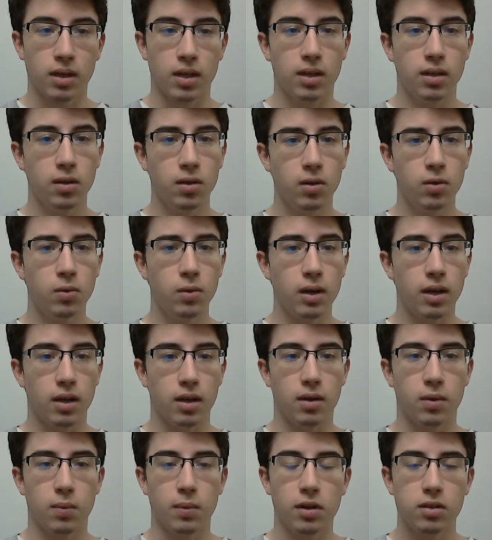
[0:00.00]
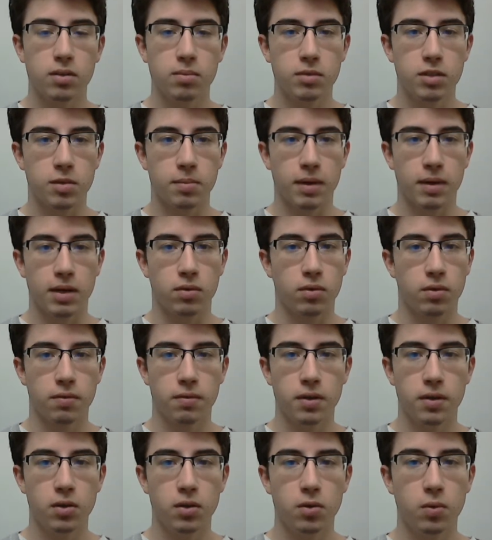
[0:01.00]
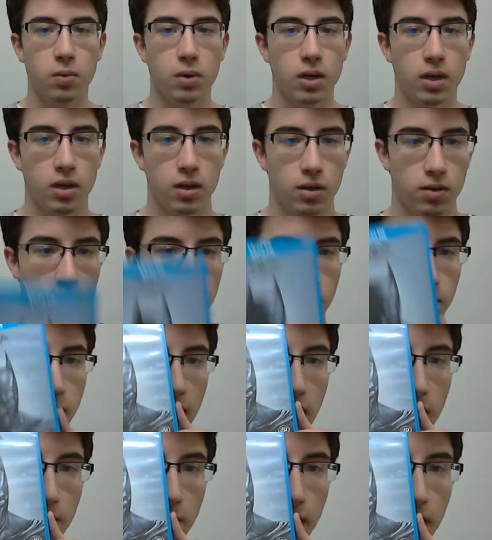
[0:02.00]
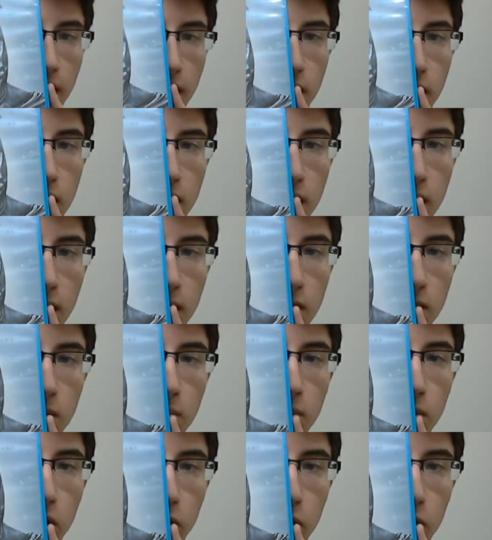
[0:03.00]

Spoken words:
Hello and welcome to my review of Batman Arkham